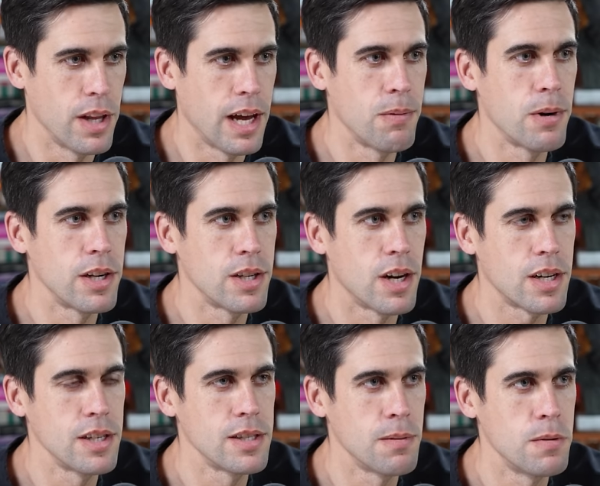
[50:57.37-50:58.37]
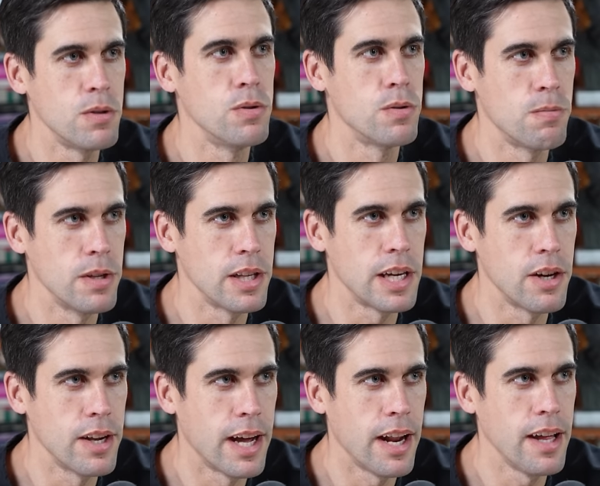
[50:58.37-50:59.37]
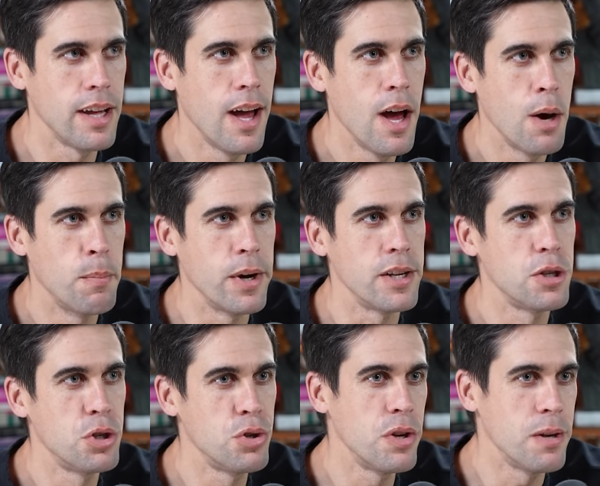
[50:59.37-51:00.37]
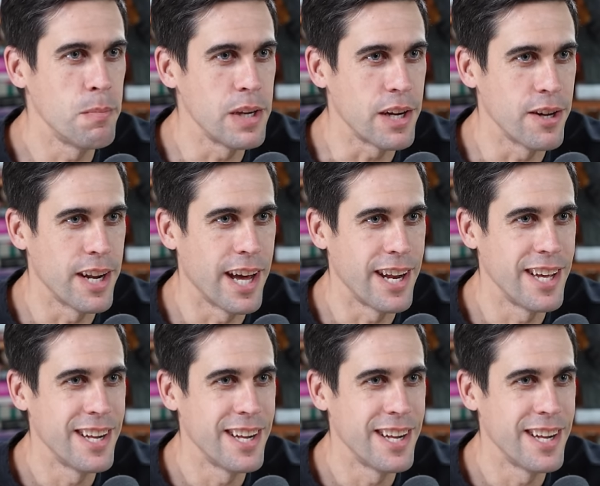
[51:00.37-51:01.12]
i want to talk to someone who's really good at it but shouldn't be good at it